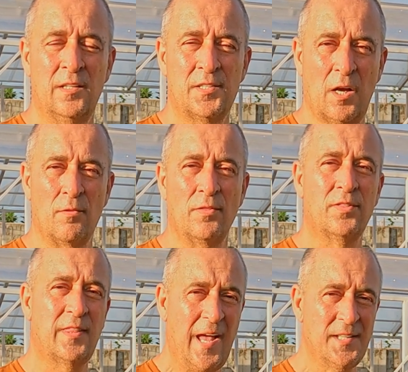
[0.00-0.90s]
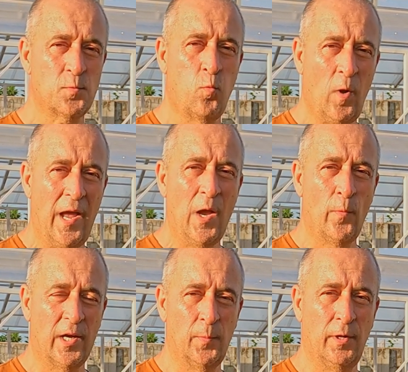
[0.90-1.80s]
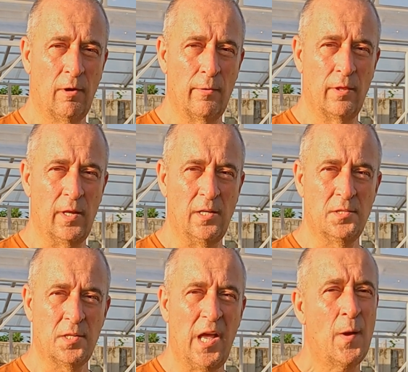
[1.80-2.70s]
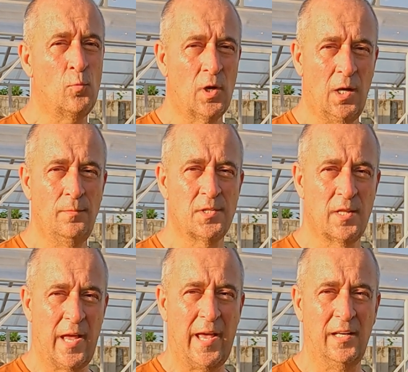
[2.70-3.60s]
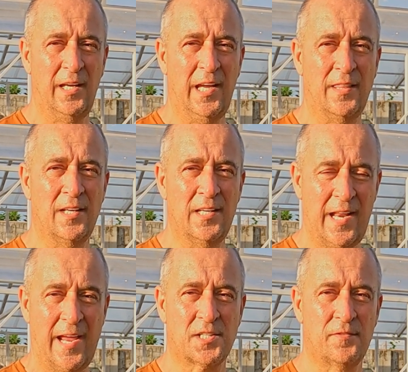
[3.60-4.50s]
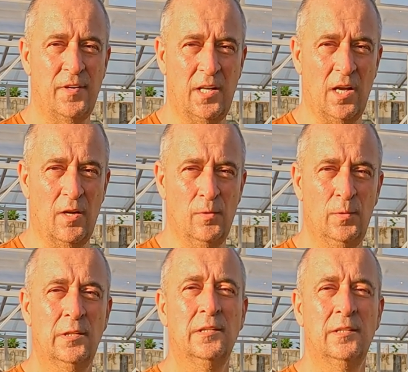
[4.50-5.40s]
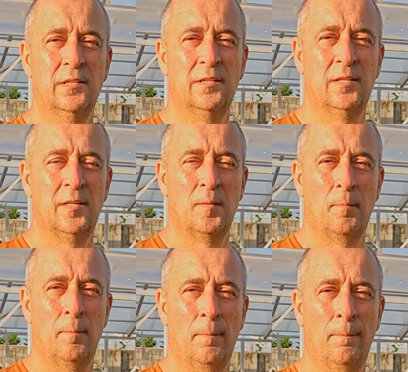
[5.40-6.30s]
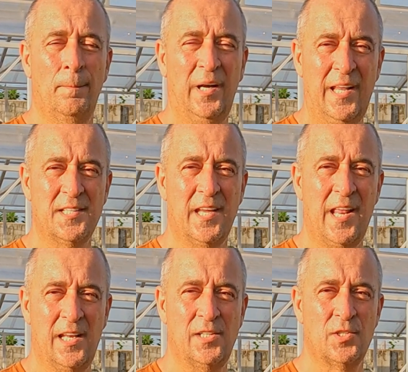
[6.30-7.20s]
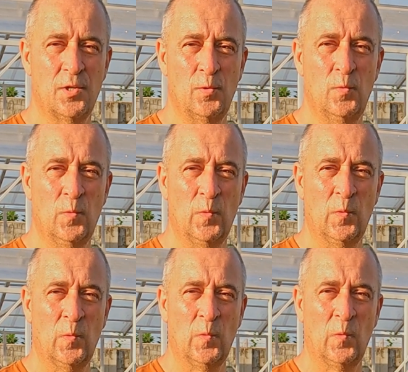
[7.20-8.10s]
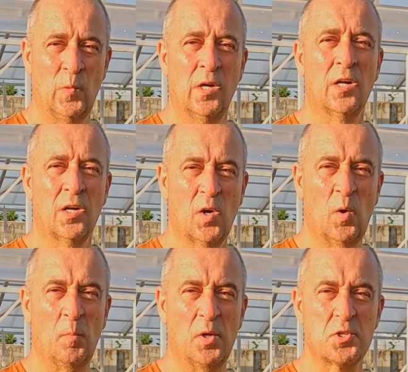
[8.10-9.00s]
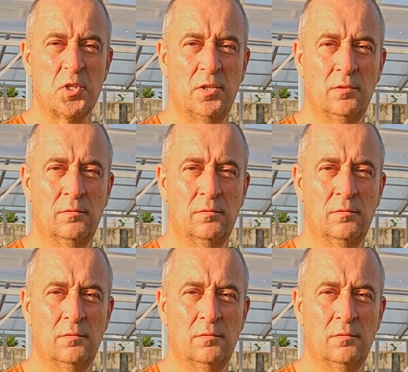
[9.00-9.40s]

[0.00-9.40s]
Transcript: So that's where we're going to be growing things, and we'll come to that in the next video. But let's get into compost.